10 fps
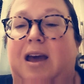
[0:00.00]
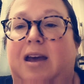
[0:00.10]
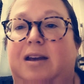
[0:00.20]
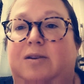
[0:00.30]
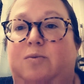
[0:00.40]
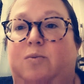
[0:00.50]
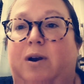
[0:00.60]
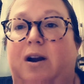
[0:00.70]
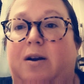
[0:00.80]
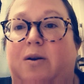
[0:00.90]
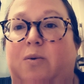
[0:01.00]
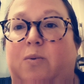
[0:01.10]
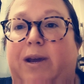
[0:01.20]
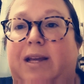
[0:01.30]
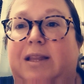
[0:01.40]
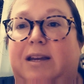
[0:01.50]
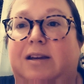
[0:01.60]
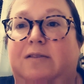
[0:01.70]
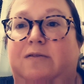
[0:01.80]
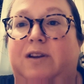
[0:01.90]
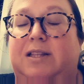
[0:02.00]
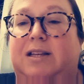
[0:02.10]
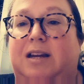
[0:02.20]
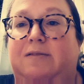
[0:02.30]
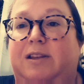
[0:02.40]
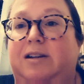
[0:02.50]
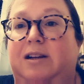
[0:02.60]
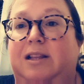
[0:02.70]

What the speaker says: And where we live, it's kind of